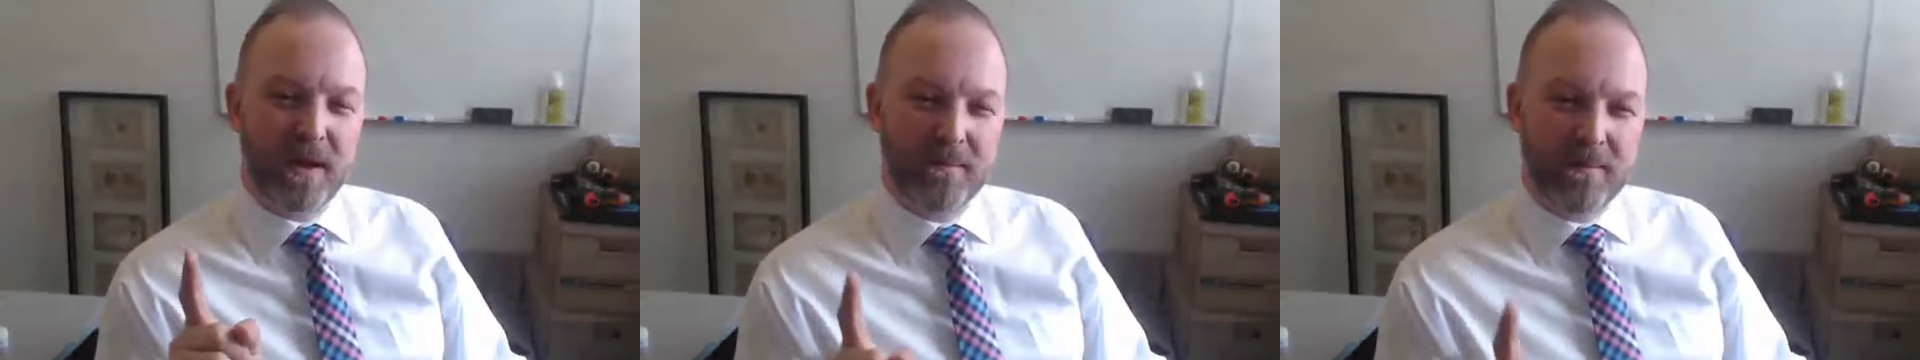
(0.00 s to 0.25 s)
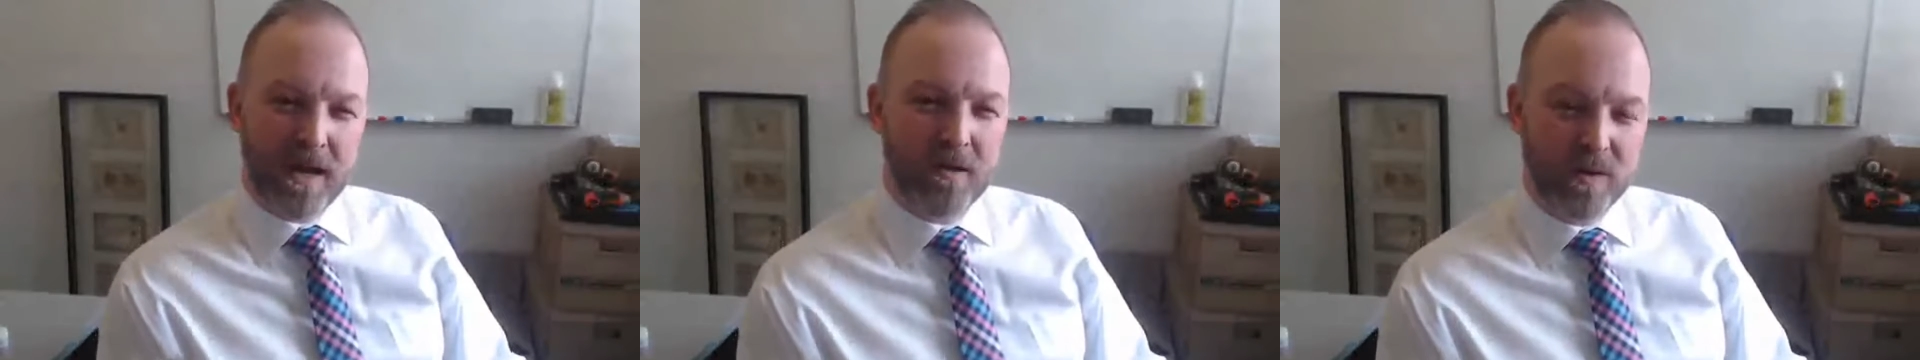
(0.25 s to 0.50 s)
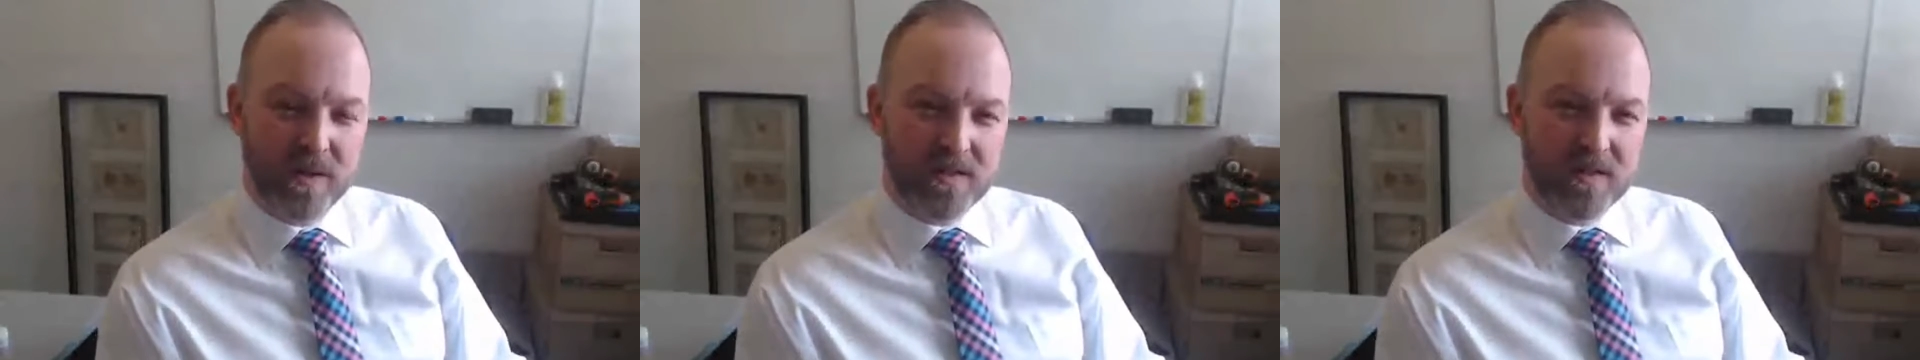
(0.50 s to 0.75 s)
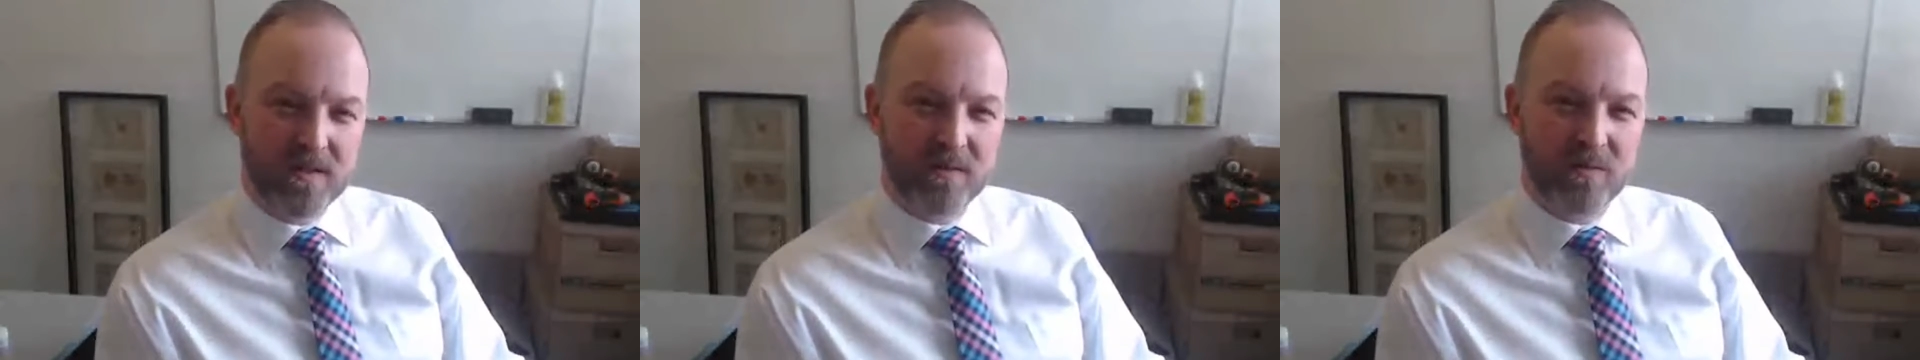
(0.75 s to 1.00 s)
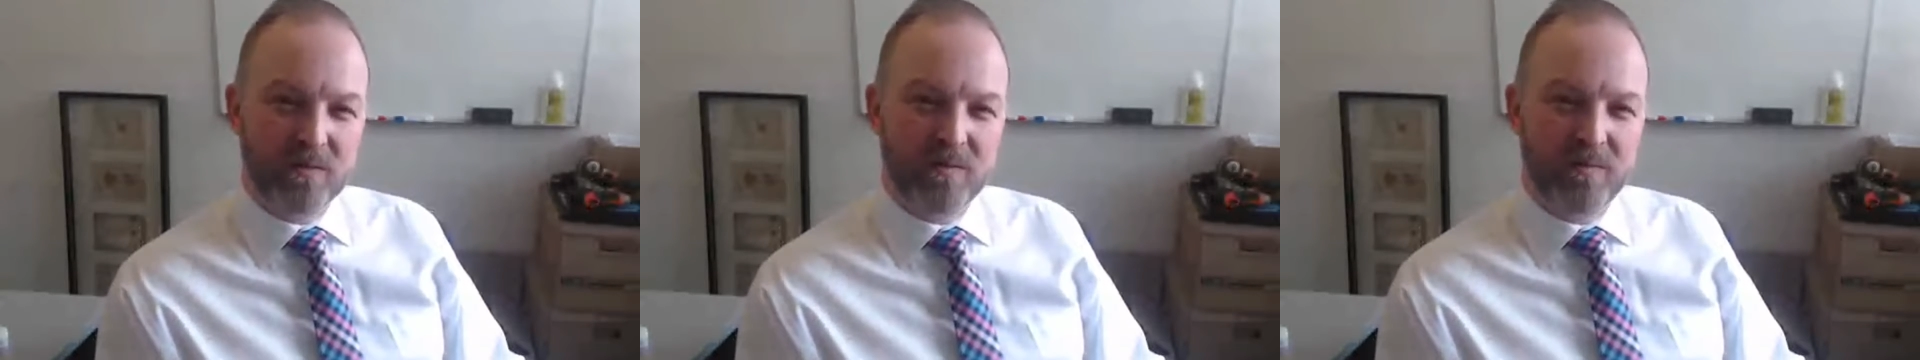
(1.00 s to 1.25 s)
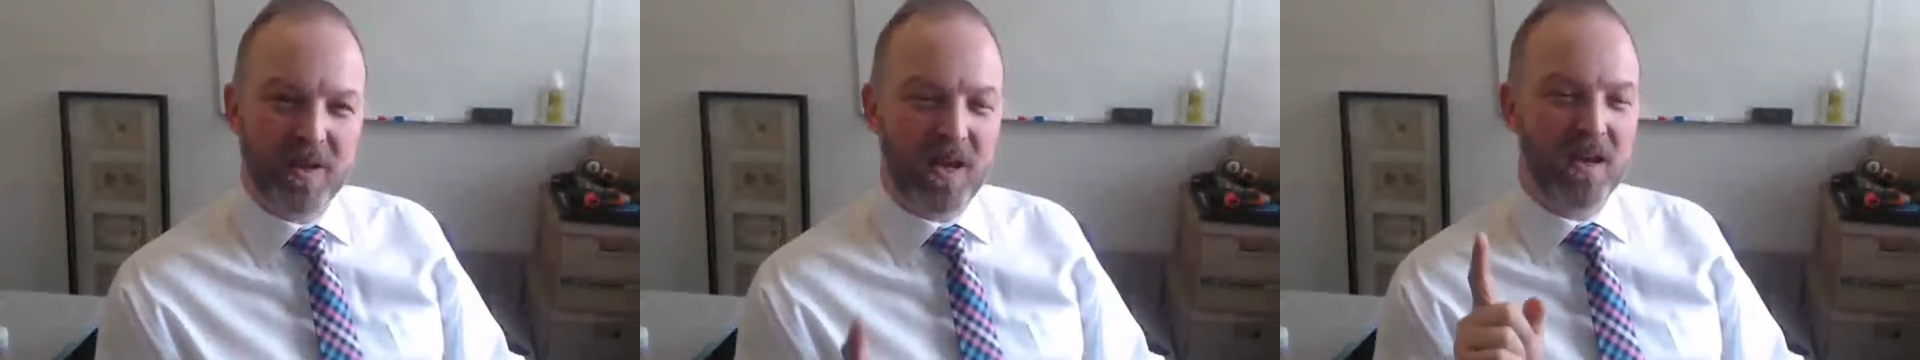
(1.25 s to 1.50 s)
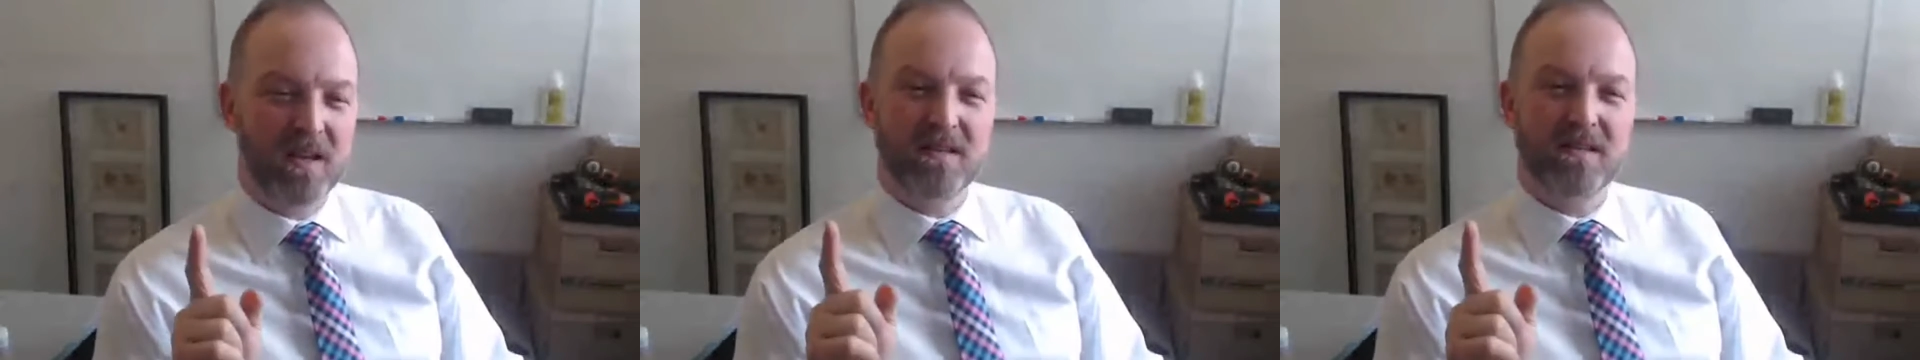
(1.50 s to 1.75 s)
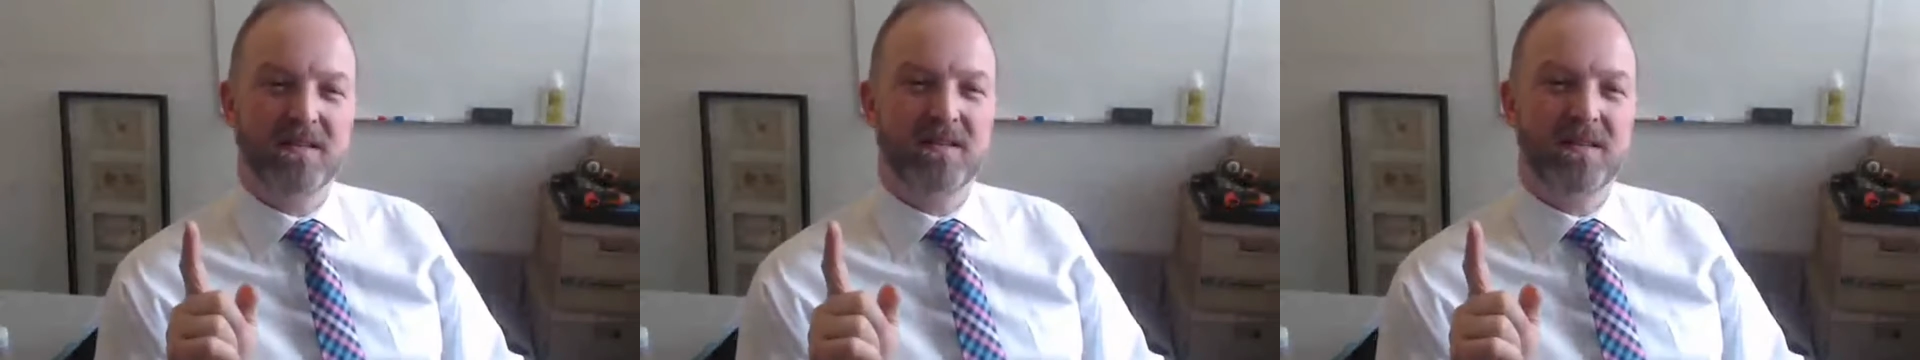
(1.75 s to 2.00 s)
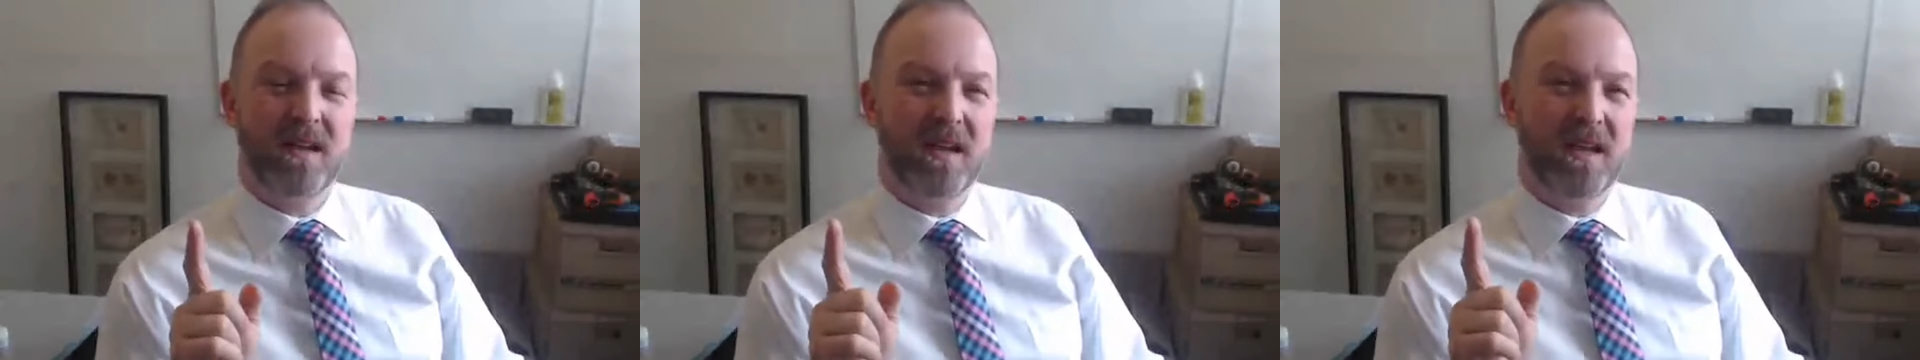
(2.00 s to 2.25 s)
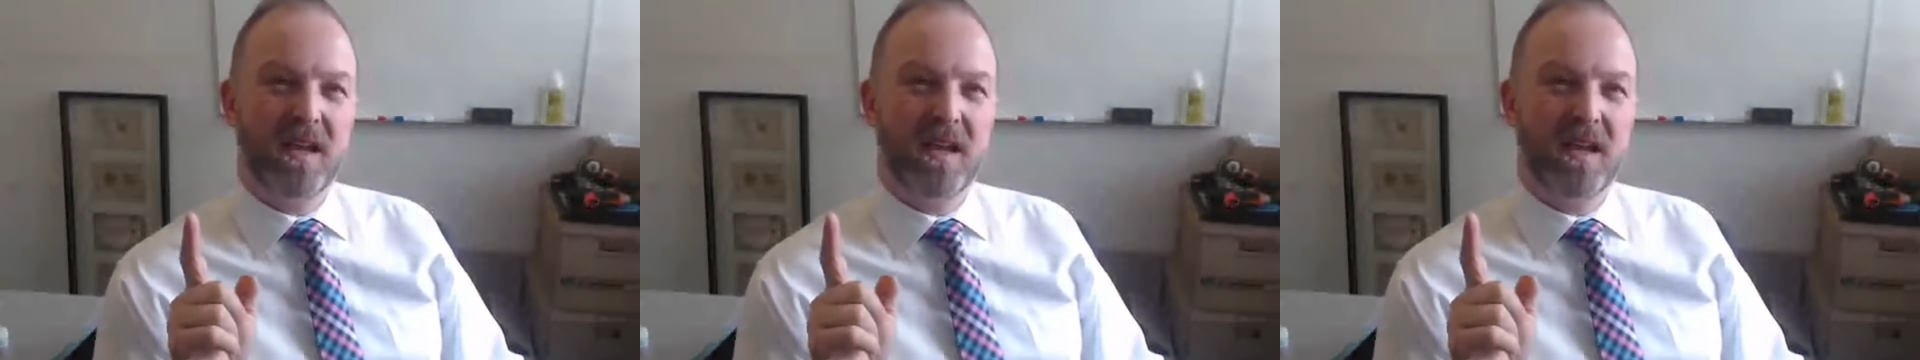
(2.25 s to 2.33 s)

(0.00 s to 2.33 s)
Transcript: I'm not going to because